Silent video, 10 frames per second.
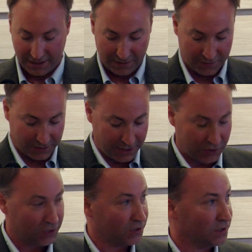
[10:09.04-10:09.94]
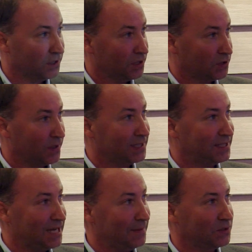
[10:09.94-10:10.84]
in the literature, so it
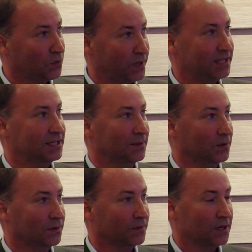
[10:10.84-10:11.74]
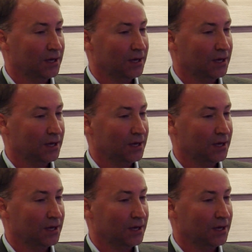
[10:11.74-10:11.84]
seems reasonable.